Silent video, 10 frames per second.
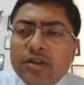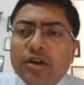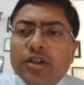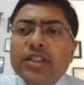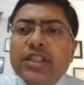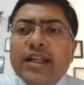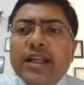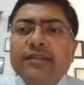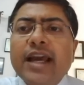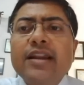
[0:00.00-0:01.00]
Doctor Jain
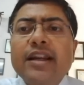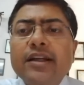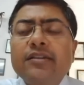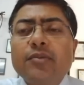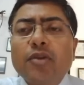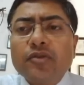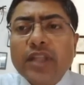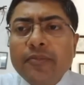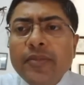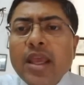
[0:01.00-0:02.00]
has highlighted some of
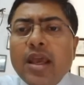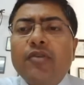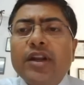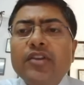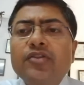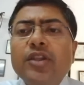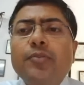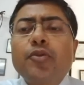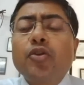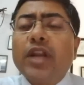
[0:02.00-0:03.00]
them. Uh, one
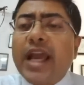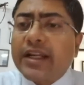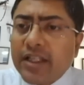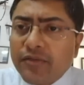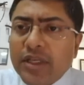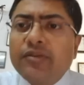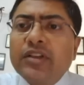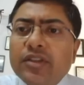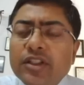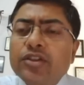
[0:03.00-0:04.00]
is the prolactin, we have
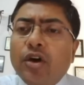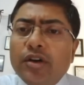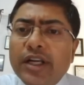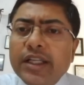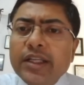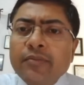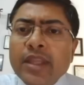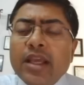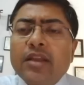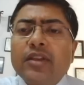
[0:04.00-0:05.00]
discussed
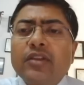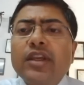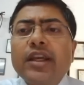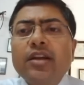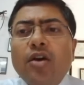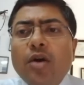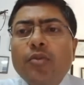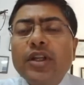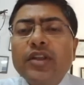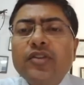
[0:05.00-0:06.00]
already. The second
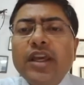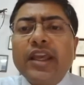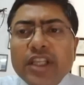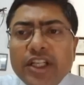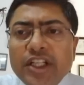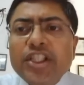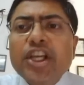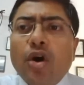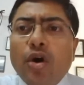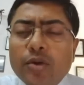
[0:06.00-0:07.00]
hormone is the A C
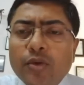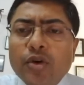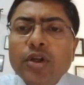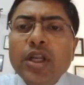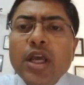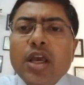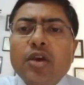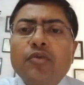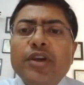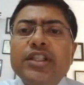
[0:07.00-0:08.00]
T H hormone,
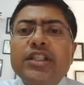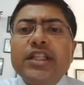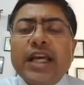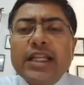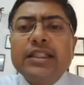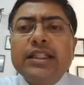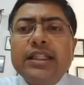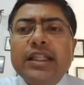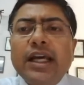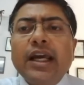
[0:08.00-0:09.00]
which tells
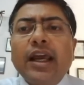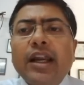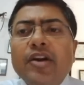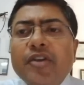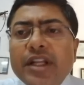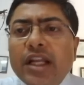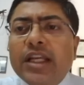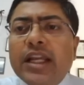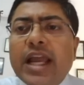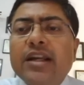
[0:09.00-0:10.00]
the adrenal
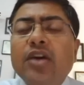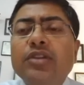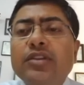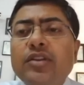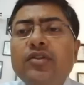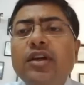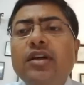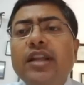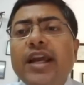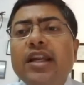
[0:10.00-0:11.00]
gland. Now, this is the
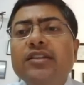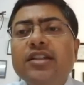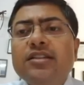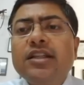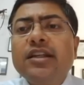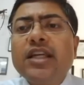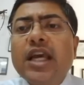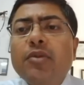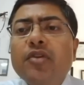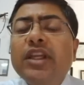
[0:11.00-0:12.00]
gland just
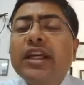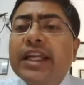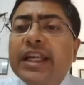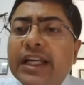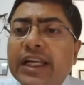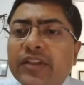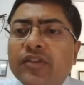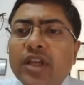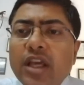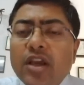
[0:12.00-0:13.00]
sitting above the
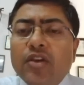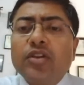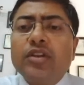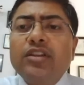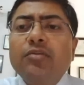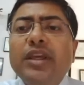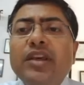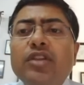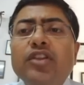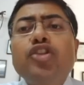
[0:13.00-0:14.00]
kidneys. So this
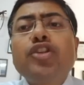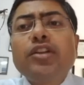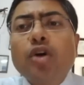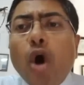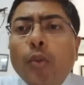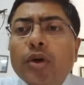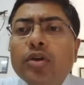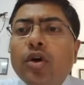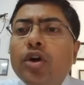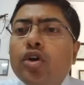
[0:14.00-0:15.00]
makes the stress
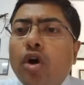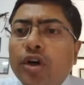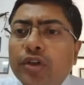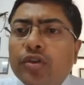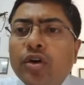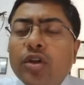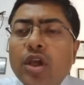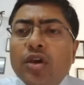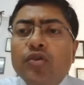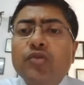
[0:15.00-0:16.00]
hormone called
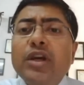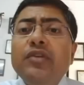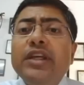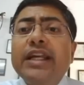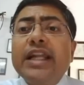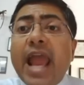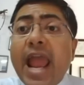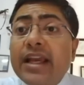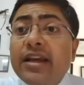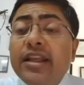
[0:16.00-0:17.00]
cortisol. So when we get
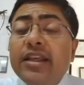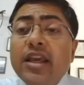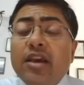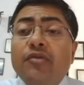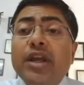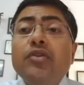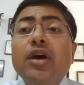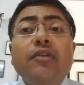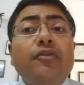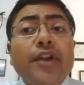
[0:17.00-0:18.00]
angry, when you
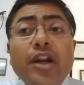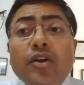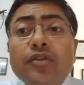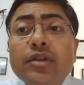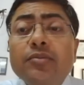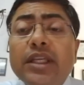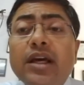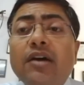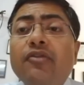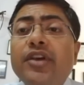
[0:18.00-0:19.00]
are afraid of
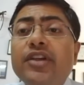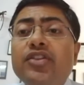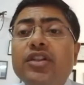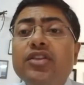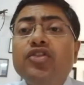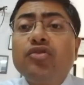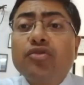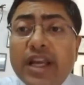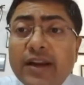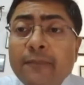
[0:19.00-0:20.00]
something, our face turns
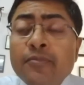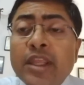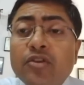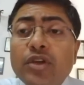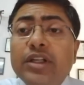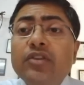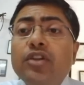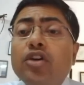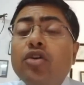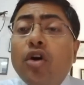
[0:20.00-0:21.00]
red. So it
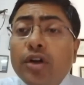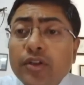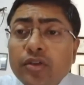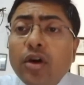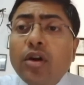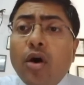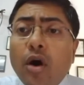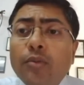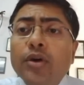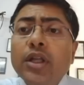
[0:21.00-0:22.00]
is the cortisol
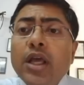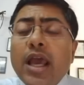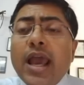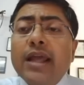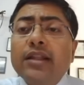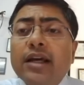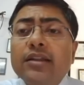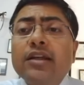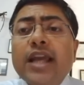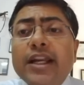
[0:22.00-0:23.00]
hormone and
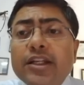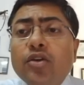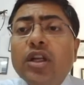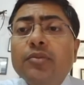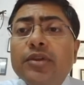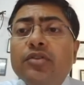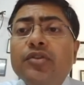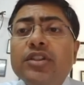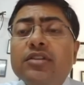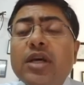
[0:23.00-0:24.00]
other catecholamines
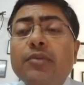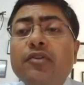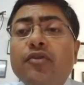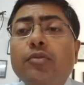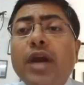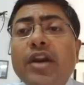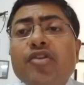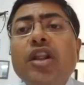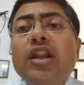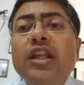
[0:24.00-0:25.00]
which is coming from
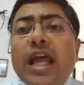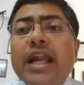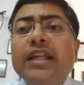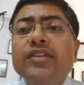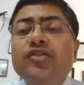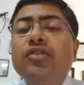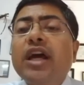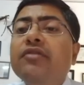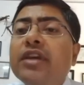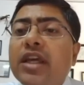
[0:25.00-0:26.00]
adrenal gland is
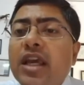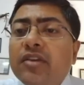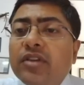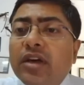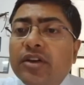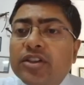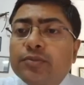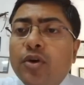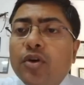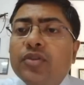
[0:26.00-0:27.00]
driving the
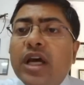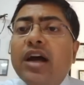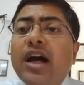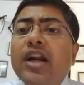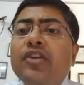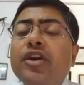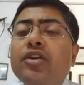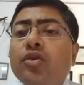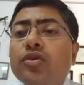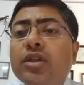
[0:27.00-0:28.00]
response. Our heart
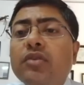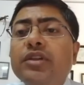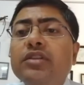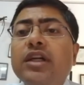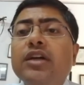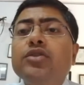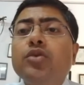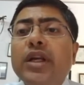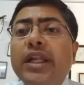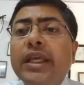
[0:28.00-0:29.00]
rate goes up, we start
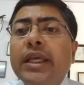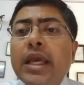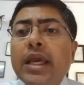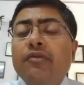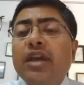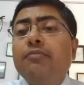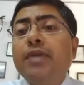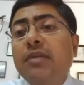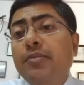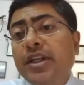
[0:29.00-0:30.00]
sweating, we have
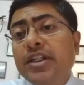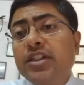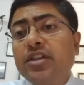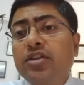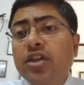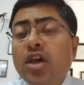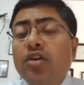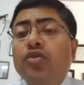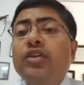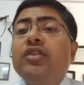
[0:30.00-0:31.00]
palpitations.
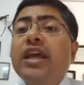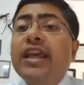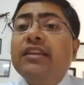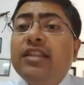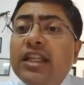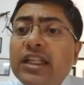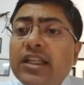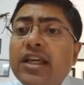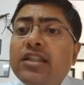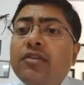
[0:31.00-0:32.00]
So it's the A C
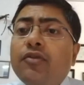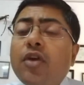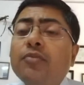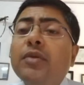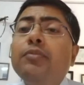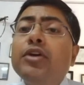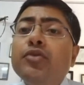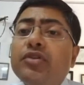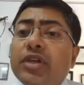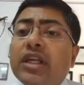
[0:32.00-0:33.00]
T H from the
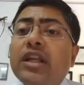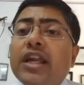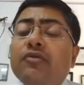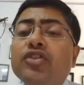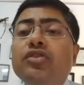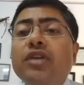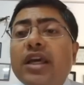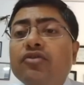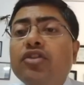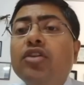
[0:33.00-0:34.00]
pituitary gland which
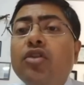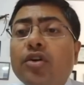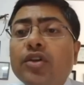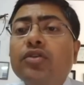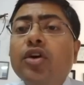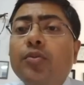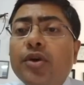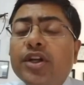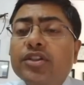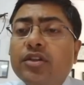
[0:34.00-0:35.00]
drives the cortisol
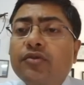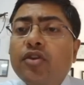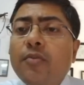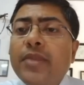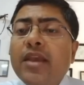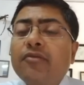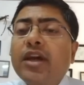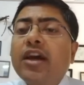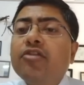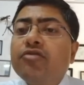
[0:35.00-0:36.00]
production from
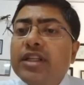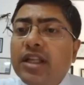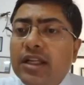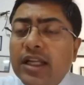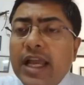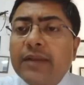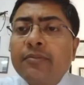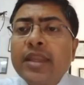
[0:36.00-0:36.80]
the adrenal gland.